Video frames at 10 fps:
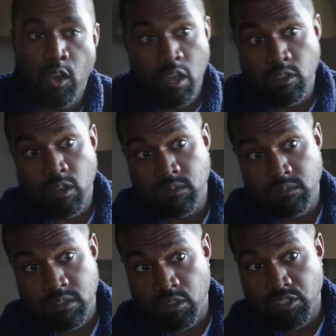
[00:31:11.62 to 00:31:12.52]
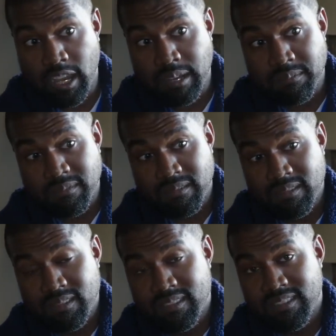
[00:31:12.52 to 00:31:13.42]
oh no shame.
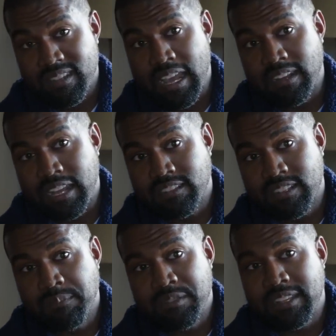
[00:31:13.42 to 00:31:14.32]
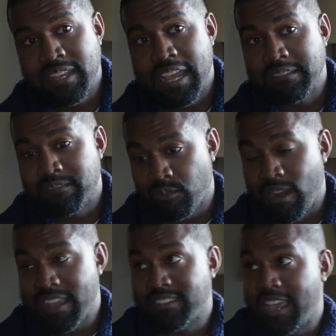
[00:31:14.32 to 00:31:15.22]
Now that's something that
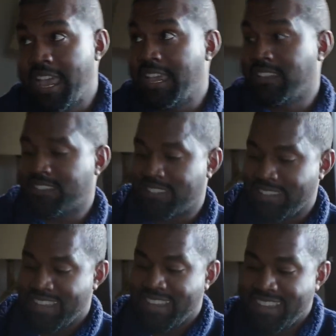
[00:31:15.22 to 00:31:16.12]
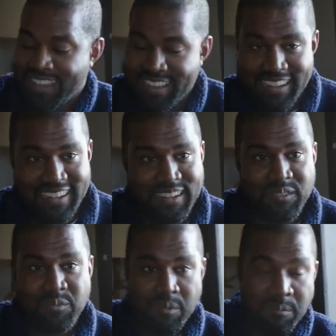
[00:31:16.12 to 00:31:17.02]
Christ has
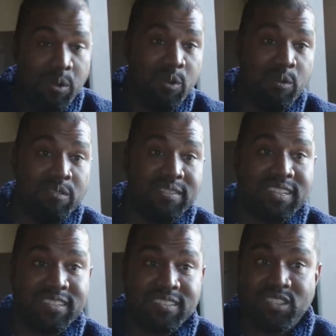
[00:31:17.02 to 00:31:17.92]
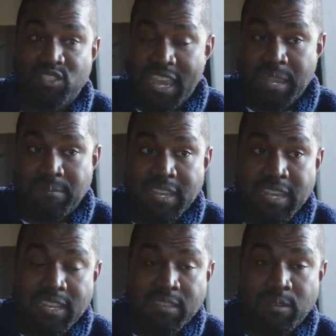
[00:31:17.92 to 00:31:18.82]
removed, is the shame.
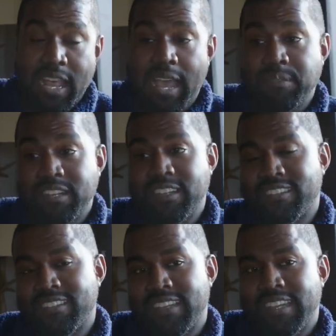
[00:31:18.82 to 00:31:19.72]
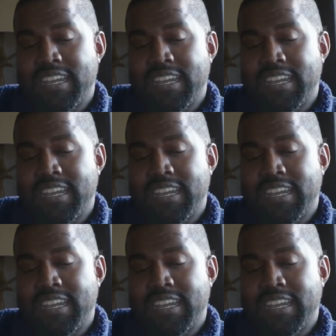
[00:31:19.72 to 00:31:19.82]
What happened is,